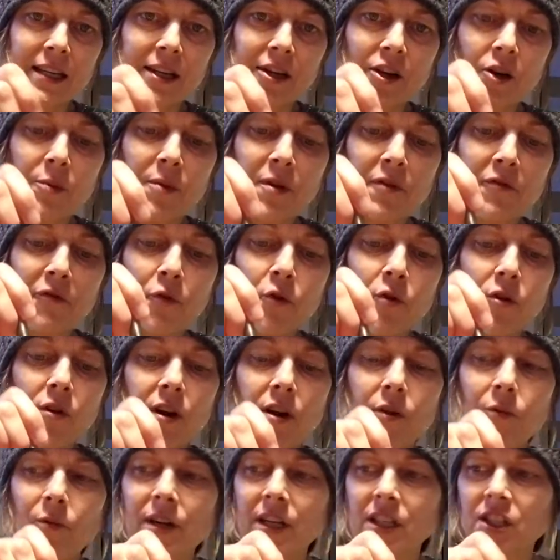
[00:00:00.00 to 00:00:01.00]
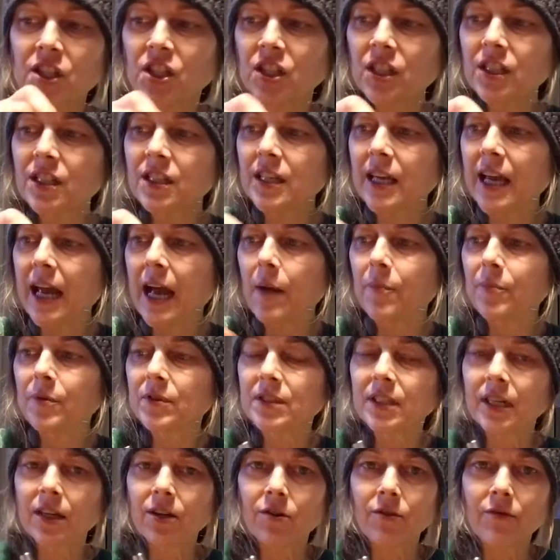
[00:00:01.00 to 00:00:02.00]
before when it's just the apple
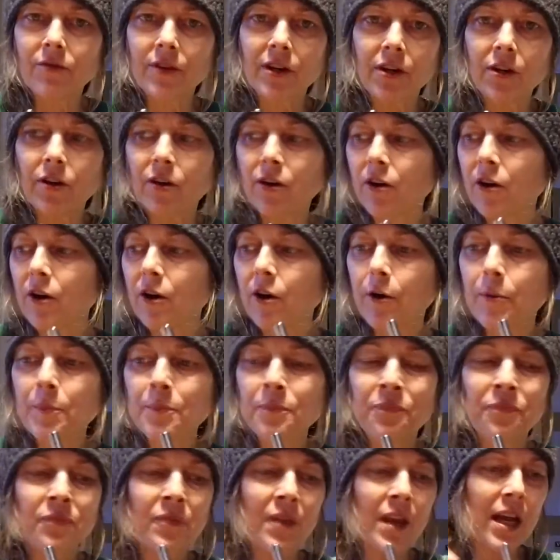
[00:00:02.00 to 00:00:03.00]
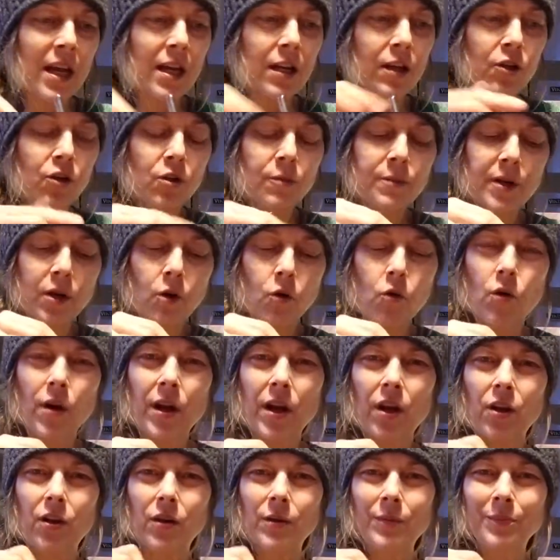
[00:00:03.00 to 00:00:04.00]
cider vinegar and a little bit of
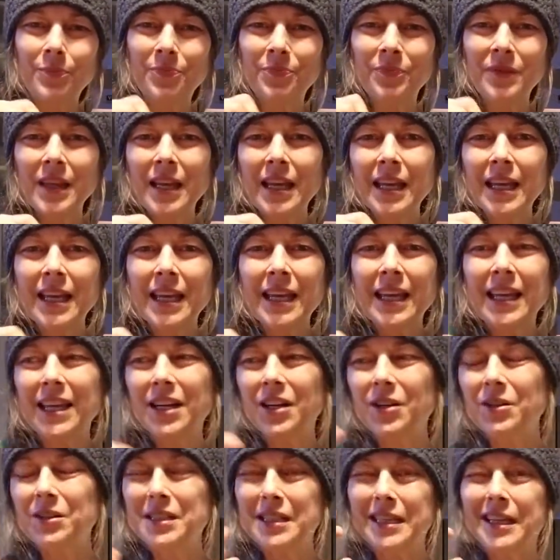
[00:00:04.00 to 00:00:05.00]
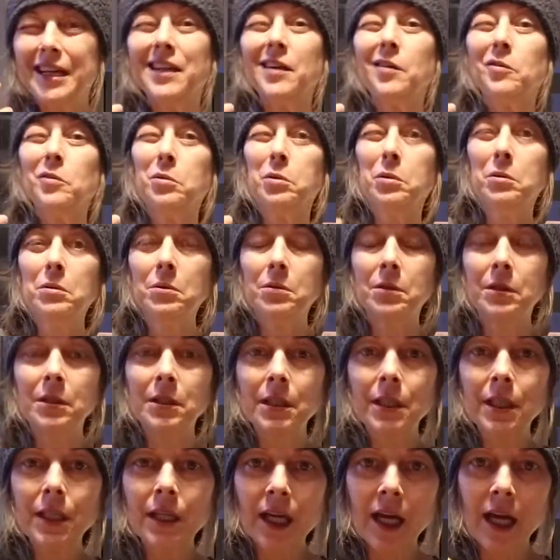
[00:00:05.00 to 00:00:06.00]
oil, it's kind of, whew.
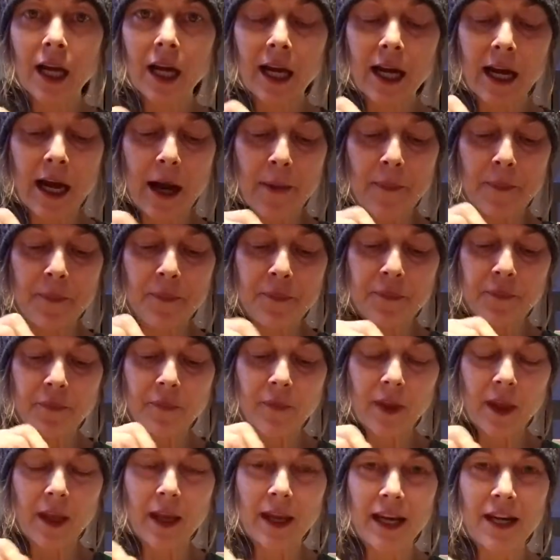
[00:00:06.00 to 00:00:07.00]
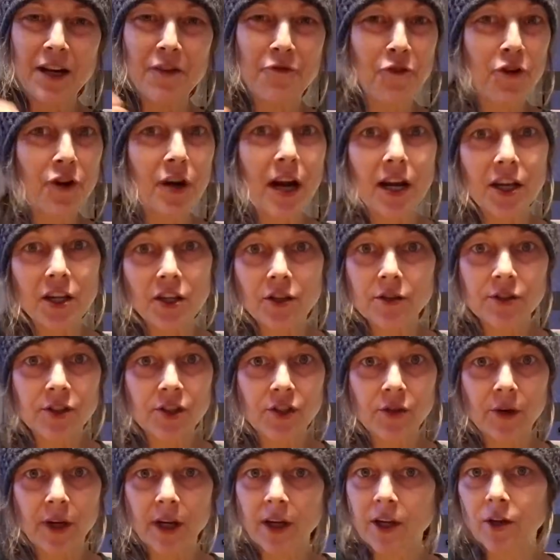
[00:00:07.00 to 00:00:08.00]
And if you're not used
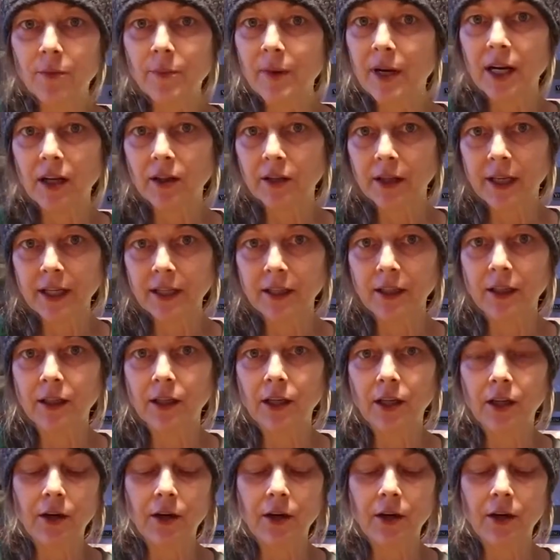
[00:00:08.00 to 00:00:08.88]
to it, you may not like it,